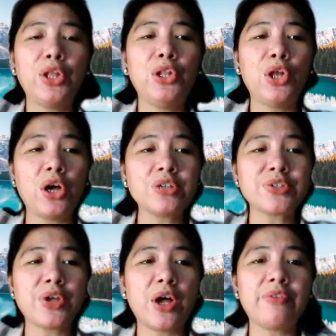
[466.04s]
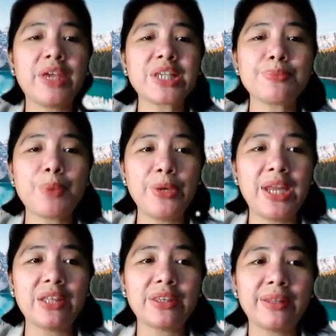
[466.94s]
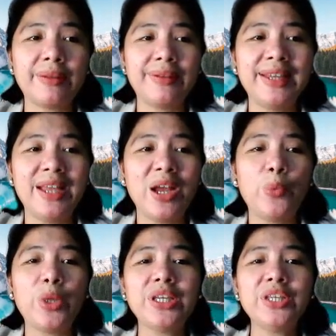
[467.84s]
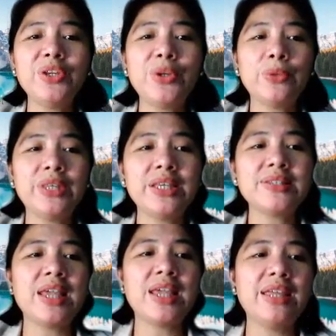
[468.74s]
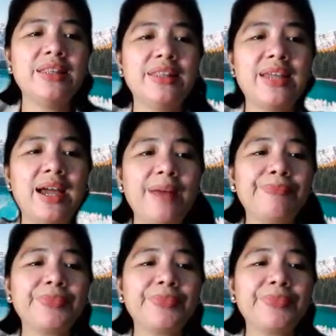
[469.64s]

laws of exponent. What did you notice in the